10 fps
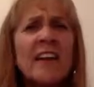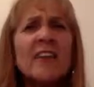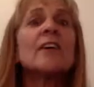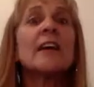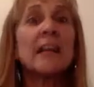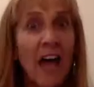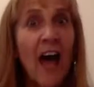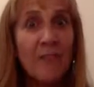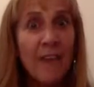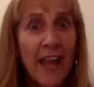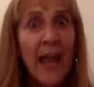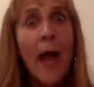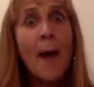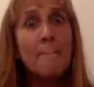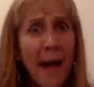is clave,
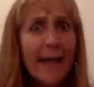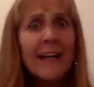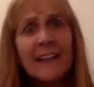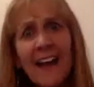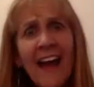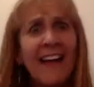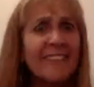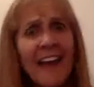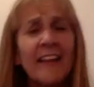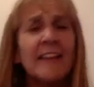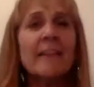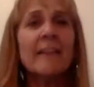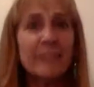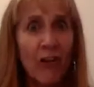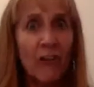ba, ga, da,
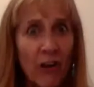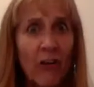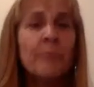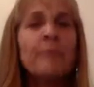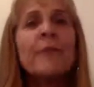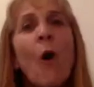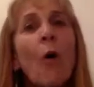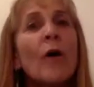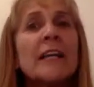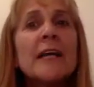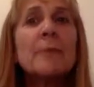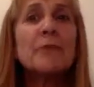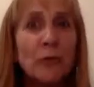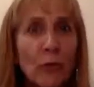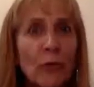dong, dong. Or
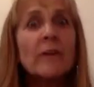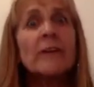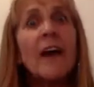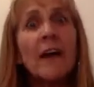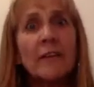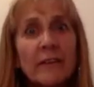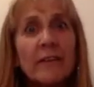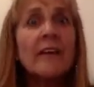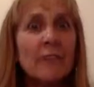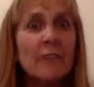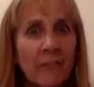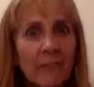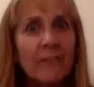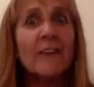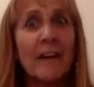calypso, dong, got get, dong,
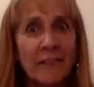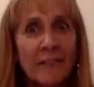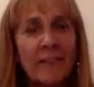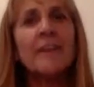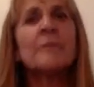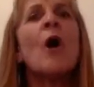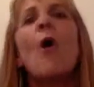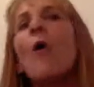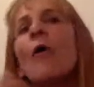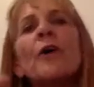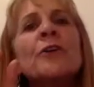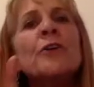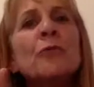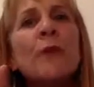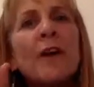got get. Or a
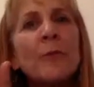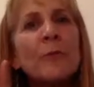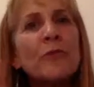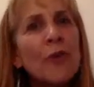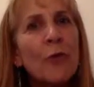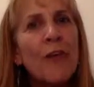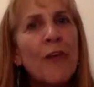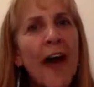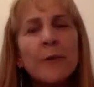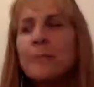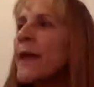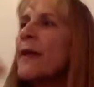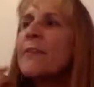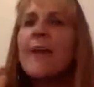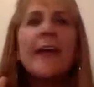new rhythm, so that
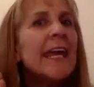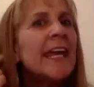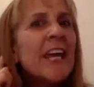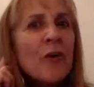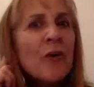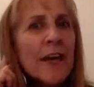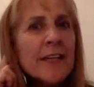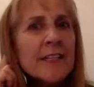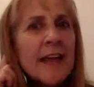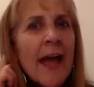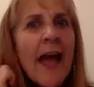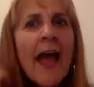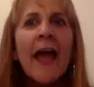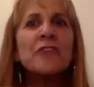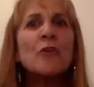they hear it.
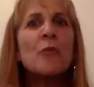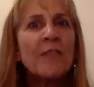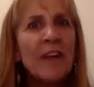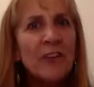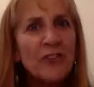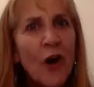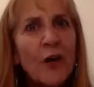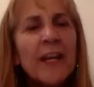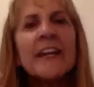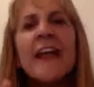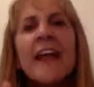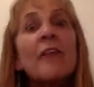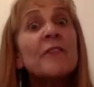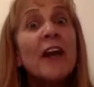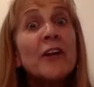And when they start again, now
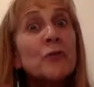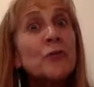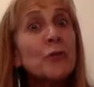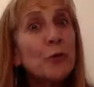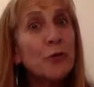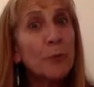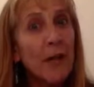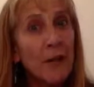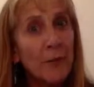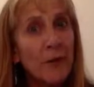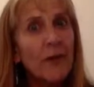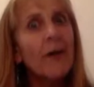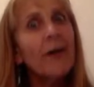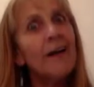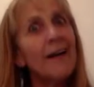they've got a new tool to play with.
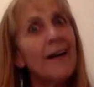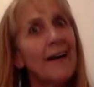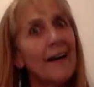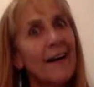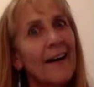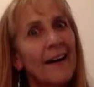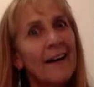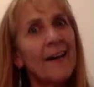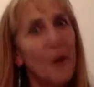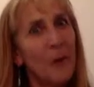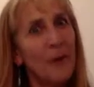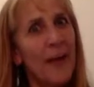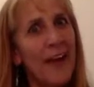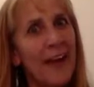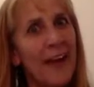Ah,
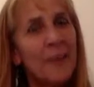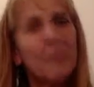okay.